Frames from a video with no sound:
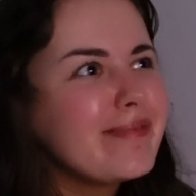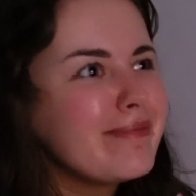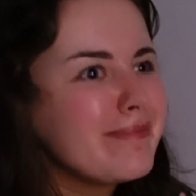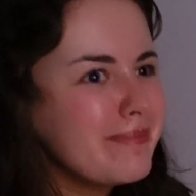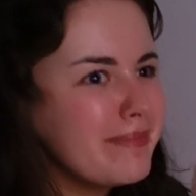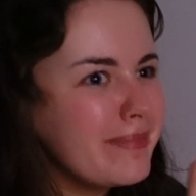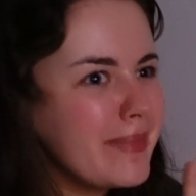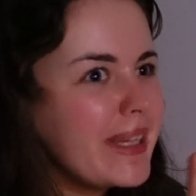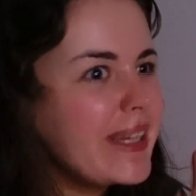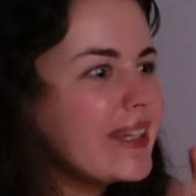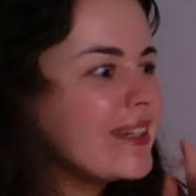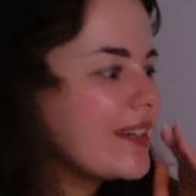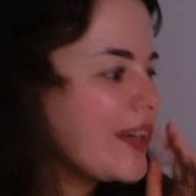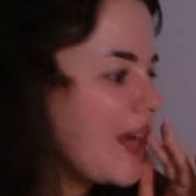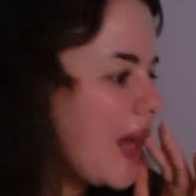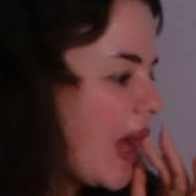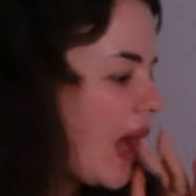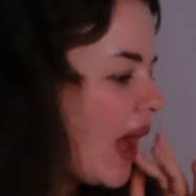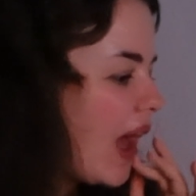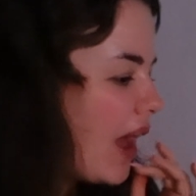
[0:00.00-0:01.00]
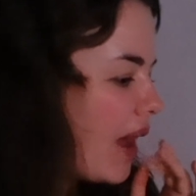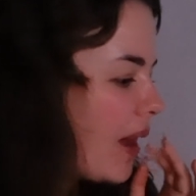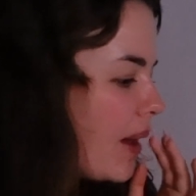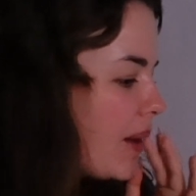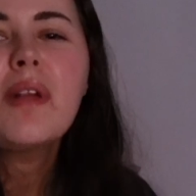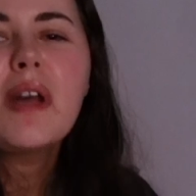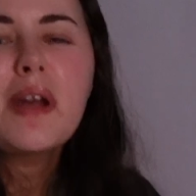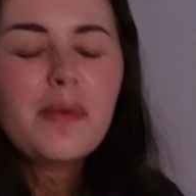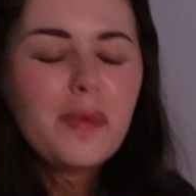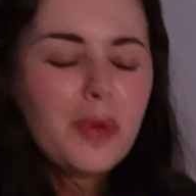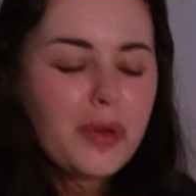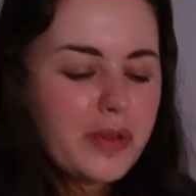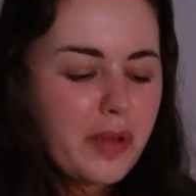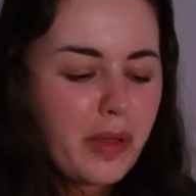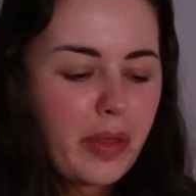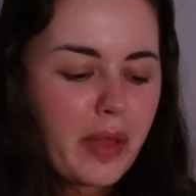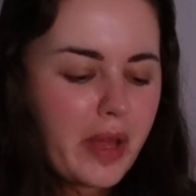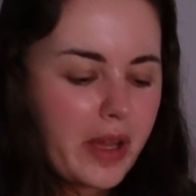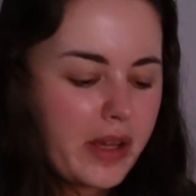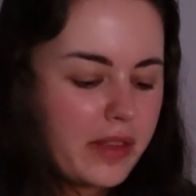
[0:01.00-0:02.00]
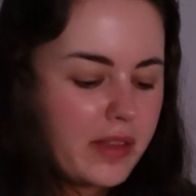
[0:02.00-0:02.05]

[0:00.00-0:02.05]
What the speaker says: Me. I don't know like what to think